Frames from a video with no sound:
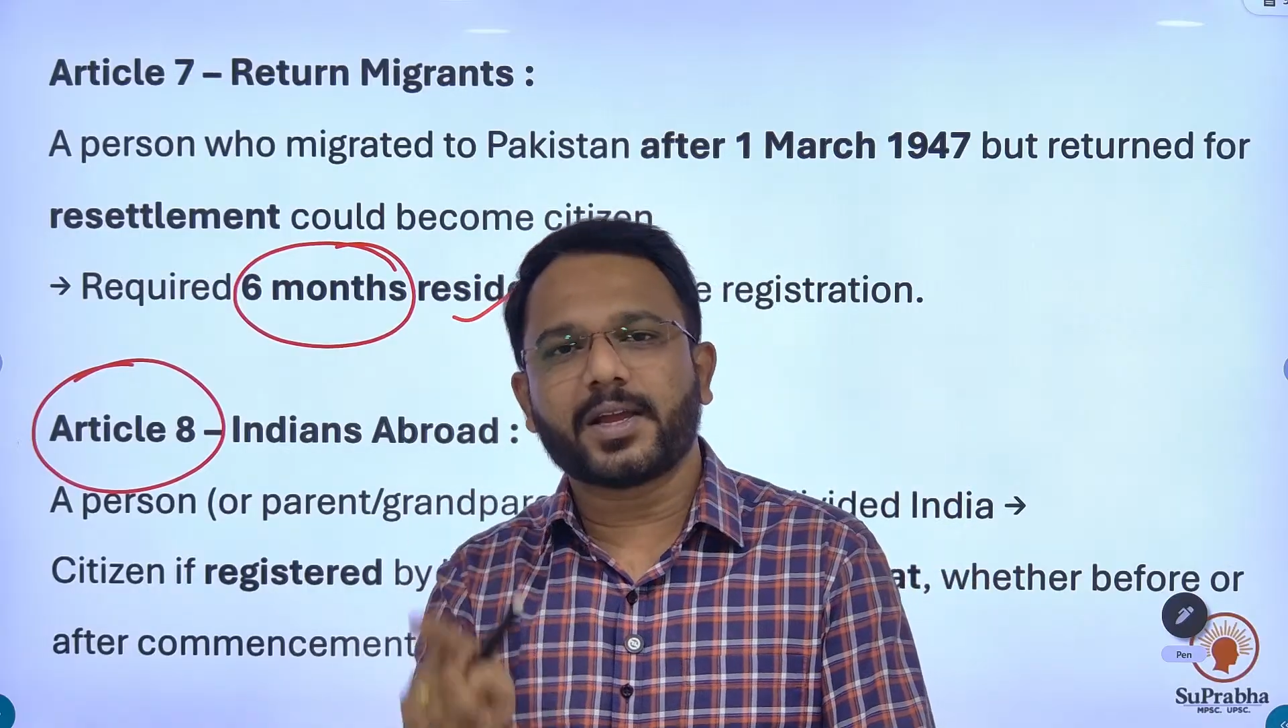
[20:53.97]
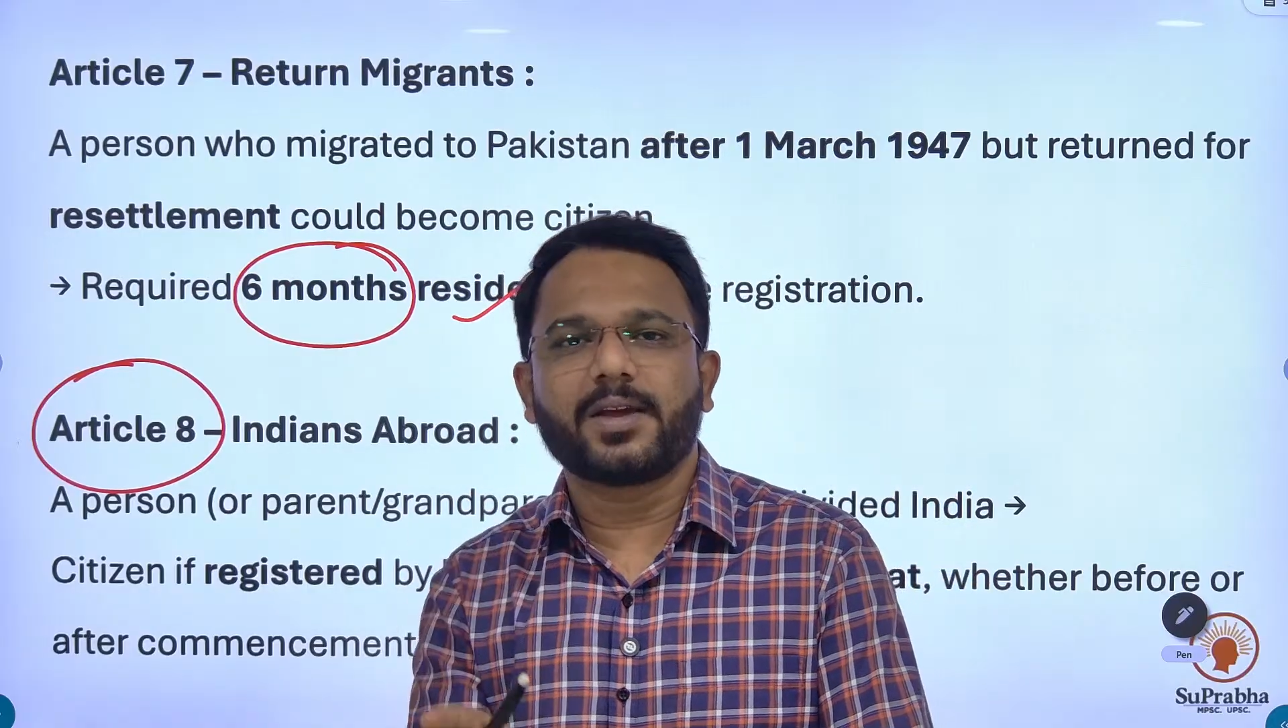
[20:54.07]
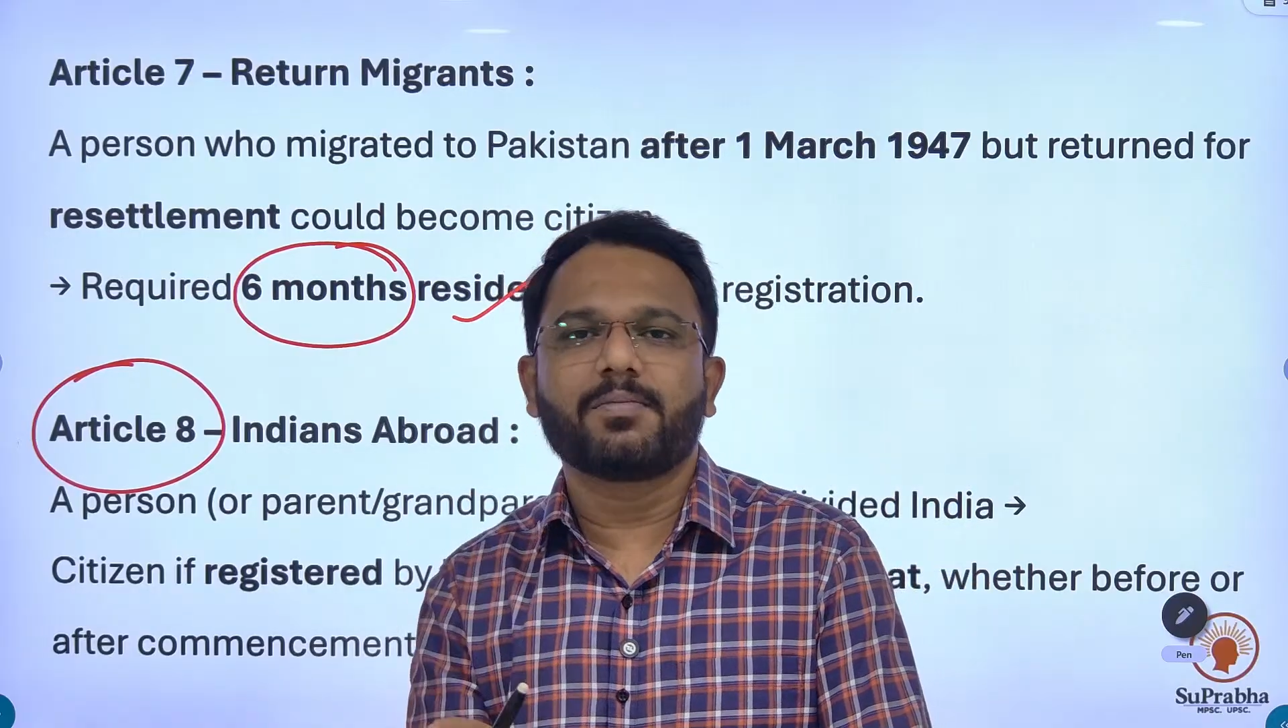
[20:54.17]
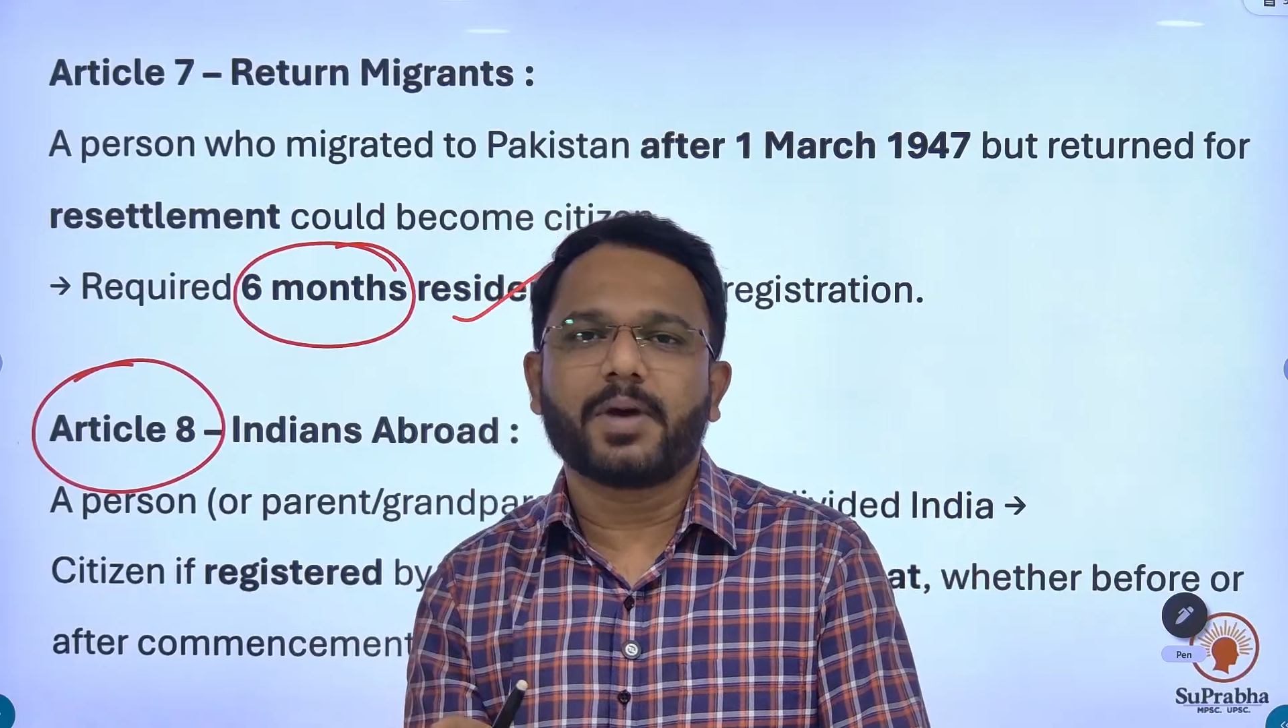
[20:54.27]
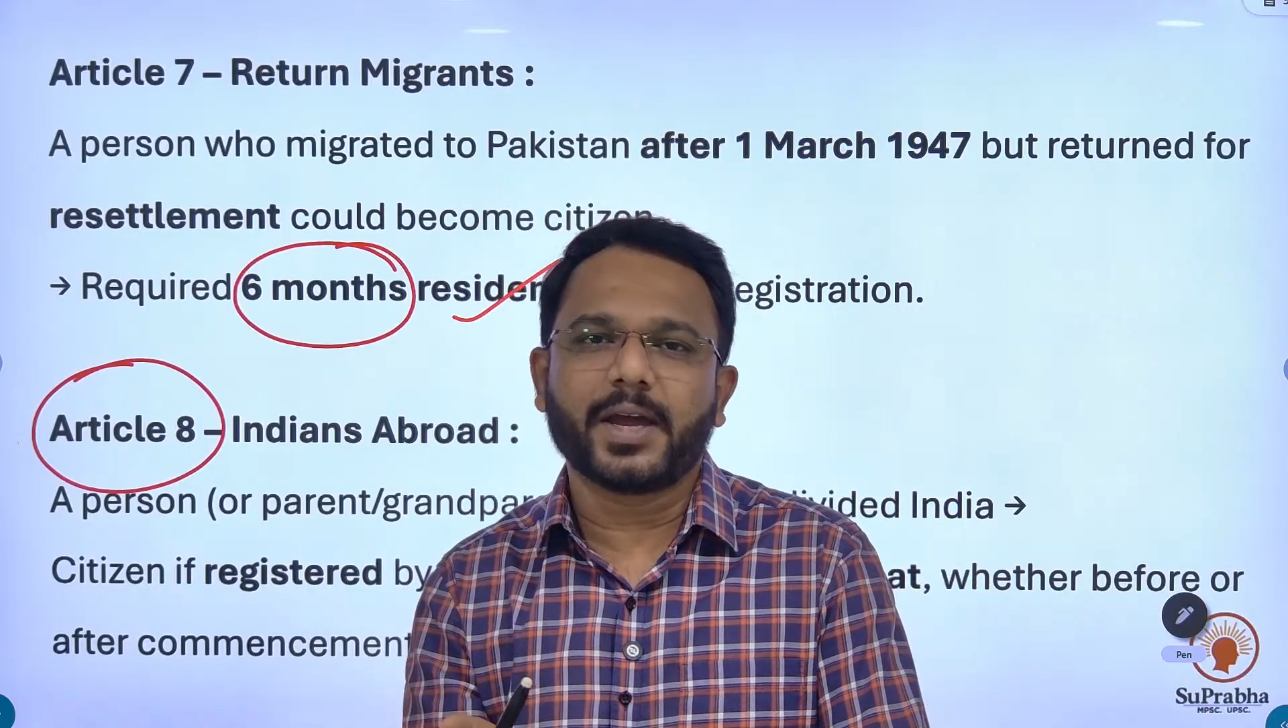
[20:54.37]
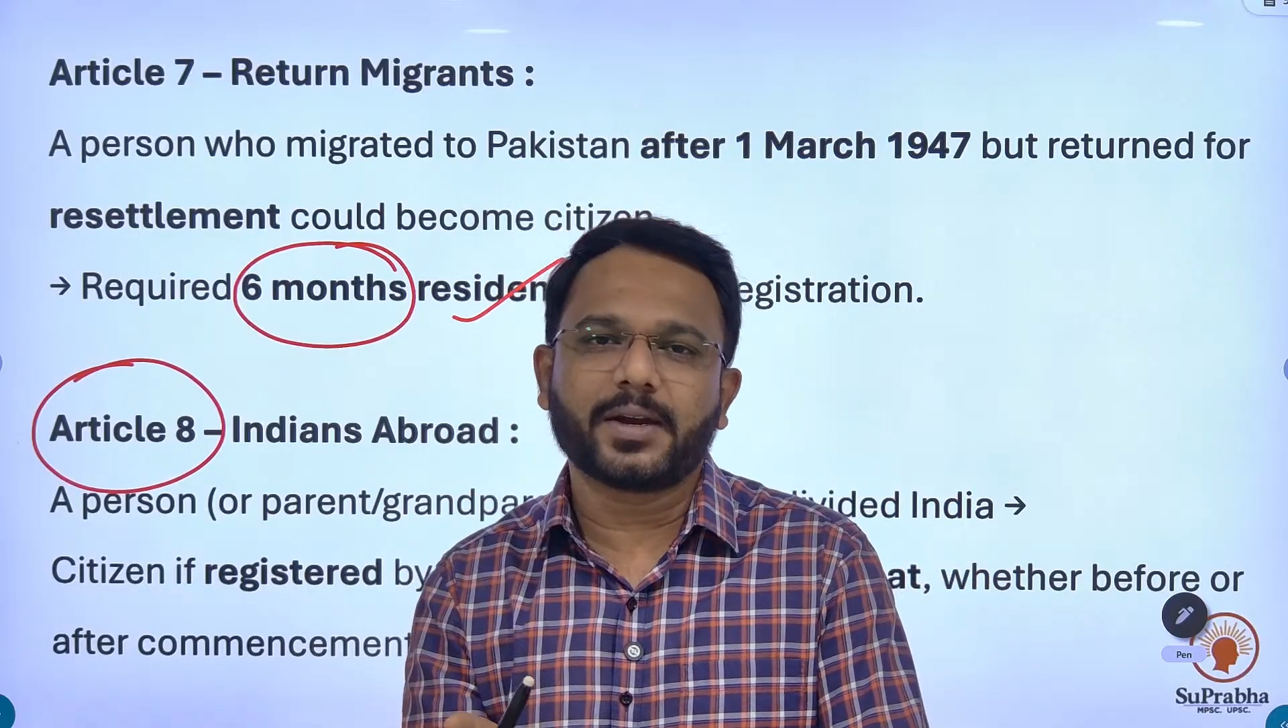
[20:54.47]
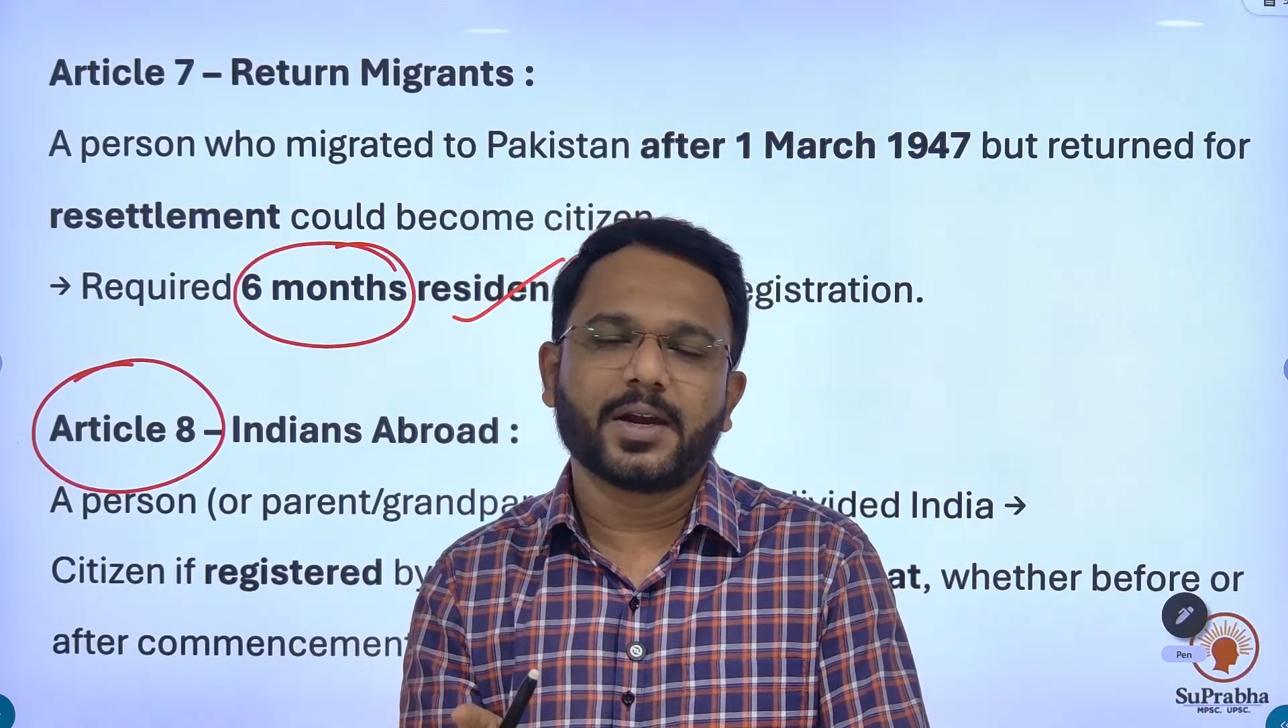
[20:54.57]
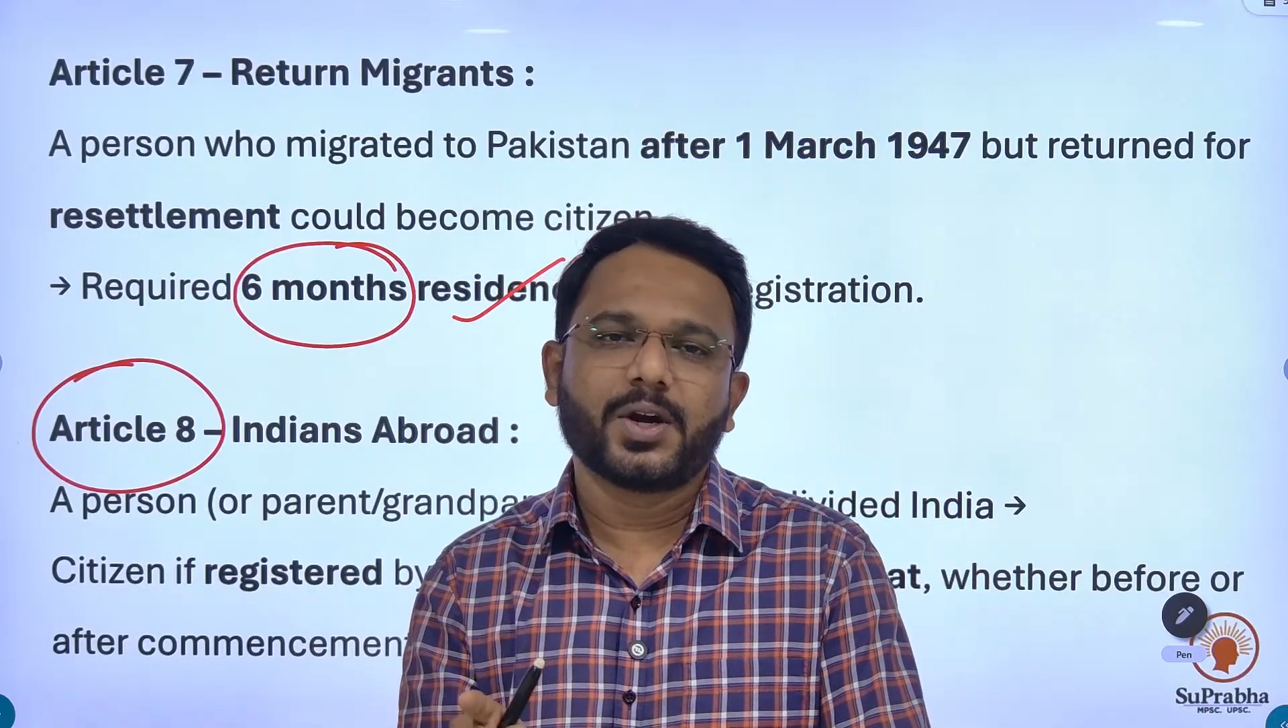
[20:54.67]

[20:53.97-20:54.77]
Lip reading: came back